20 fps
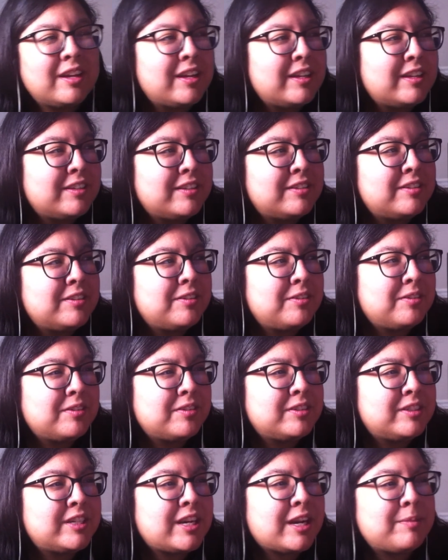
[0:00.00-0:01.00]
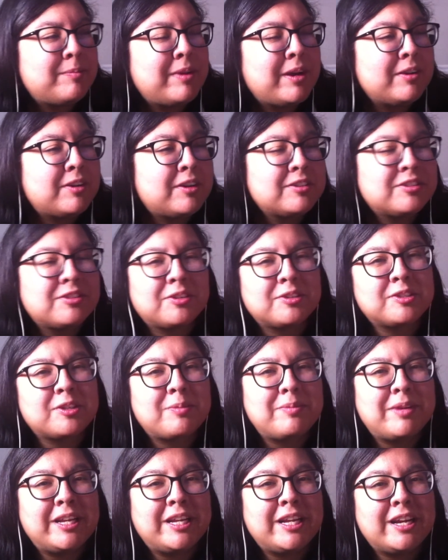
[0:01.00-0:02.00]
And to check me out on
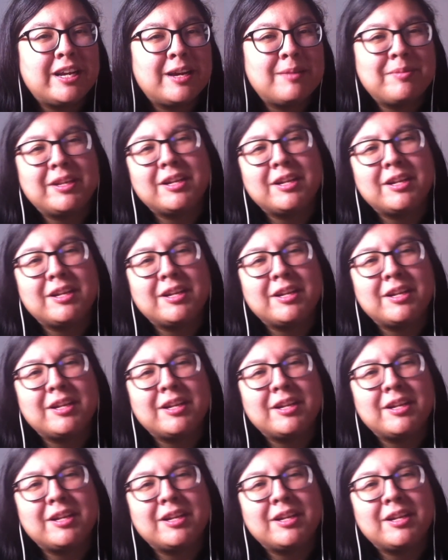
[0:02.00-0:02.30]
social media.